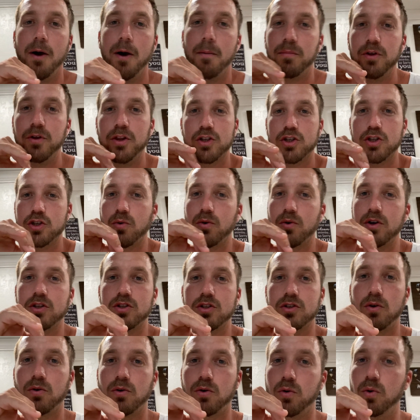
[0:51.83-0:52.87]
But the story's
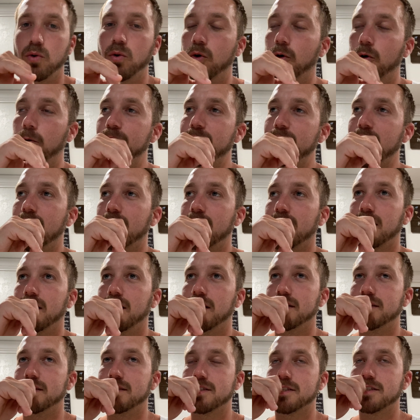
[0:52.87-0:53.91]
so cool
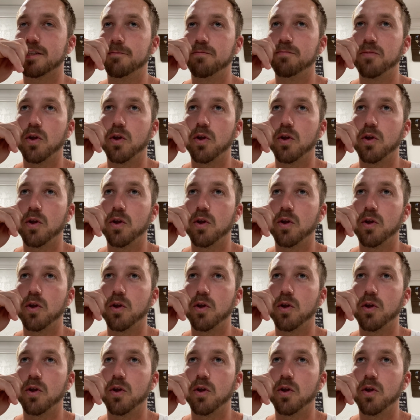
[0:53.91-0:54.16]
because